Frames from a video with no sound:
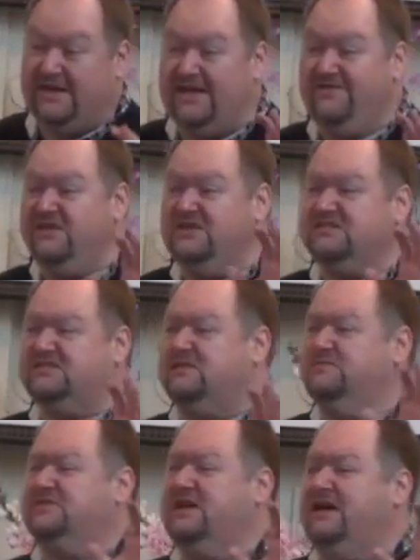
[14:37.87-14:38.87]
even
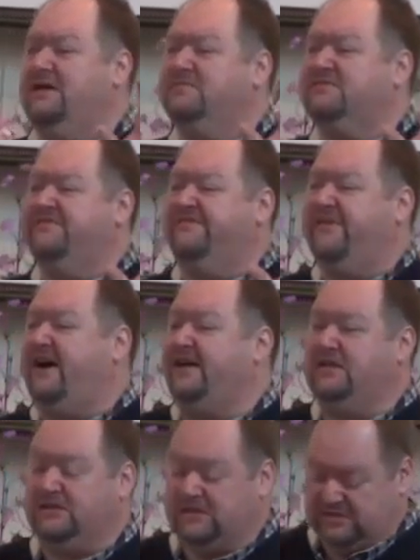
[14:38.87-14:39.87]
sometimes
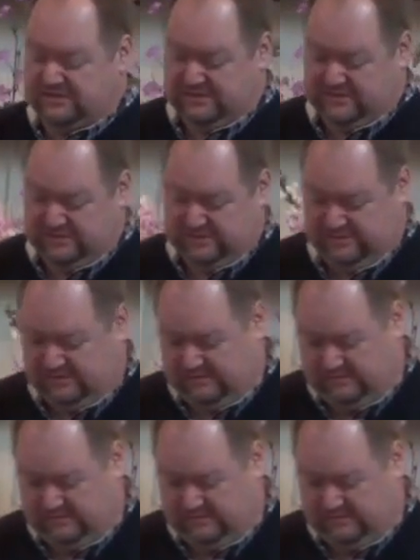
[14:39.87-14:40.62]
violent.